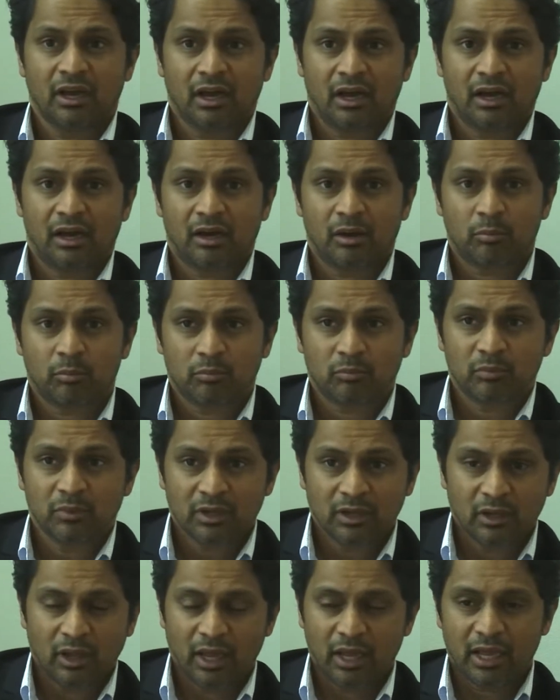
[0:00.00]
In
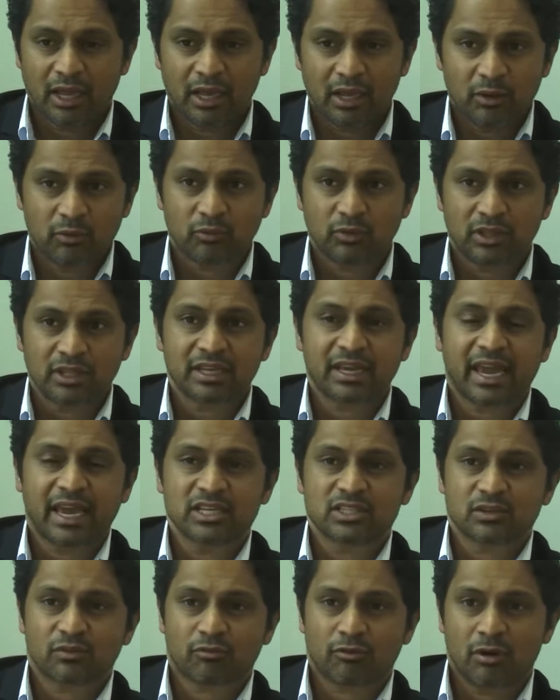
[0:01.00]
the
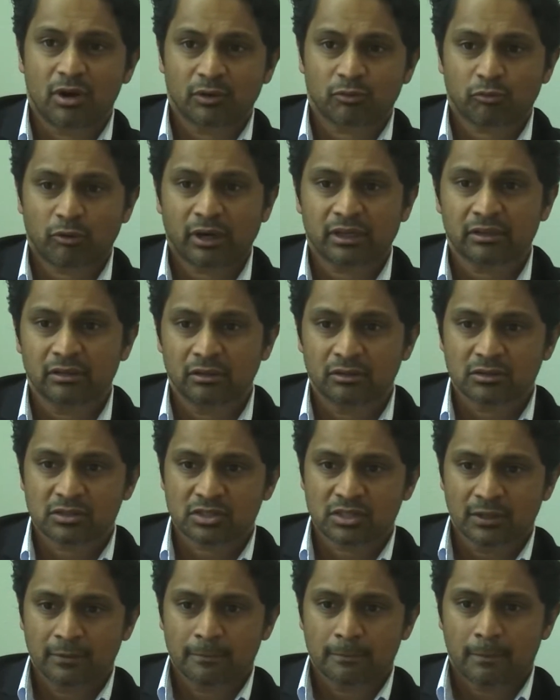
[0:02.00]
case of Ron
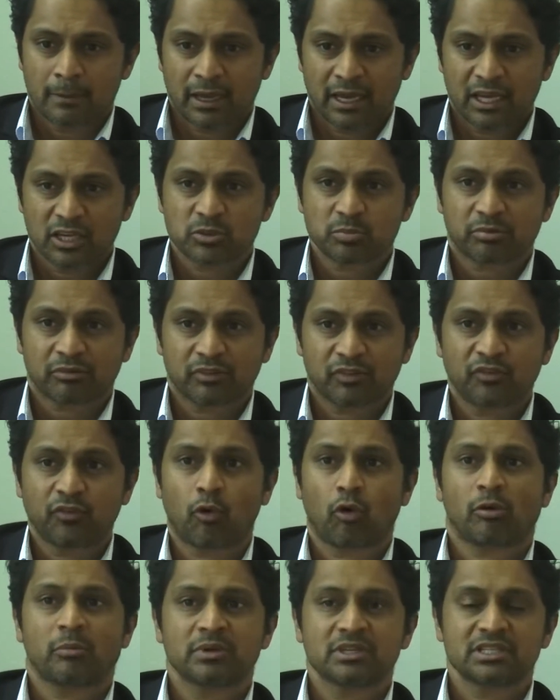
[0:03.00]
Reynolds, his
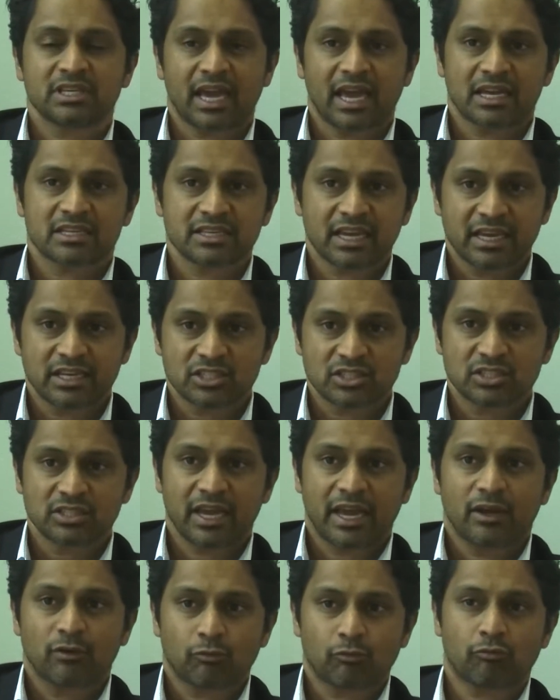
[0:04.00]
performance as a
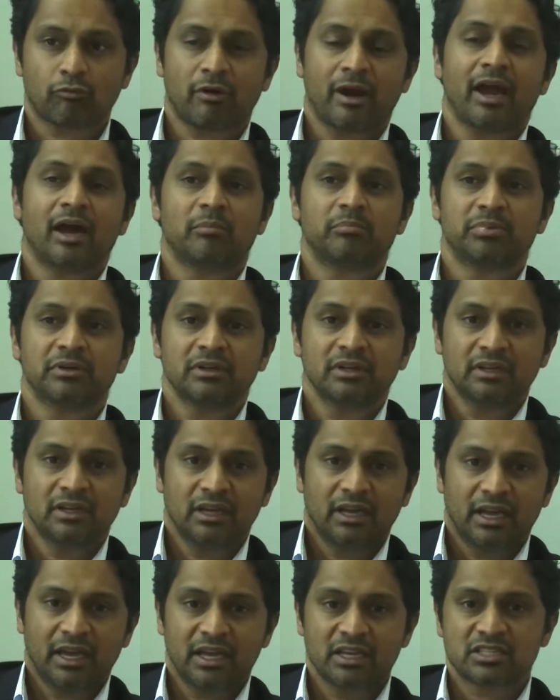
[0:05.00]
state rep
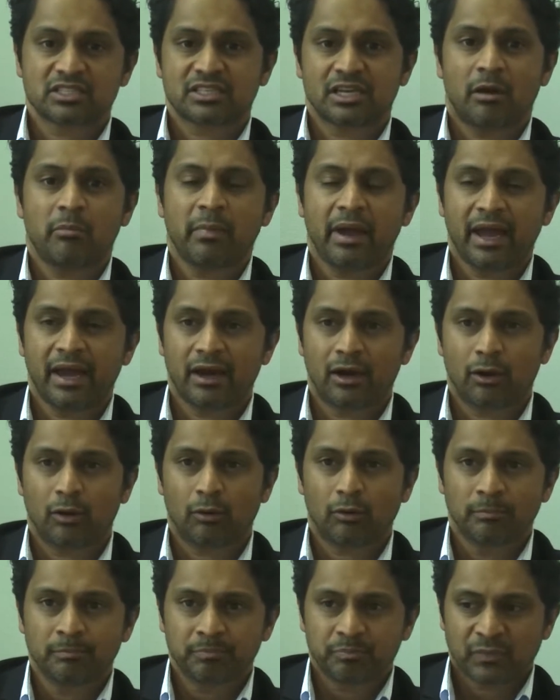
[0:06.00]
is
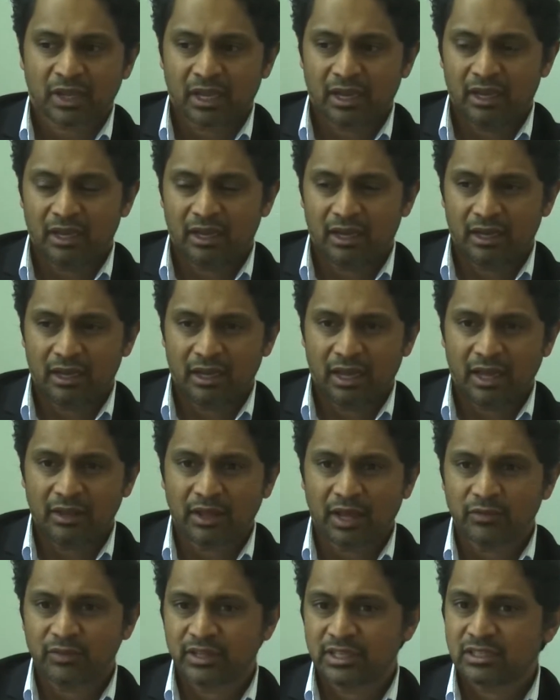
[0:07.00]
somehow,
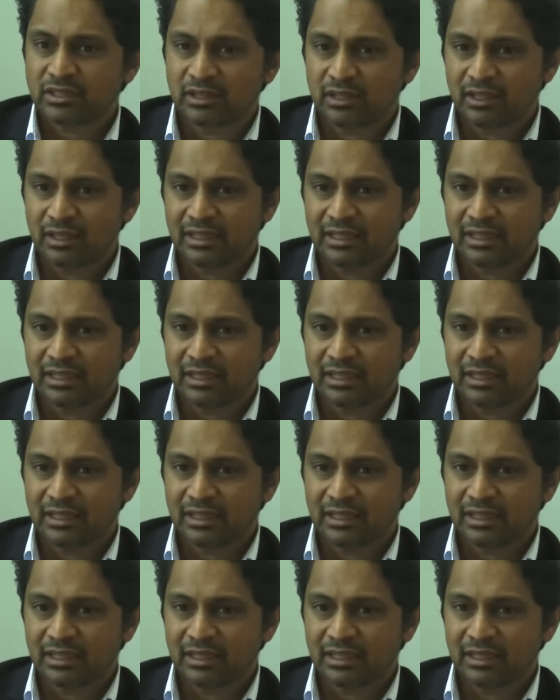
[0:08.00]
I think,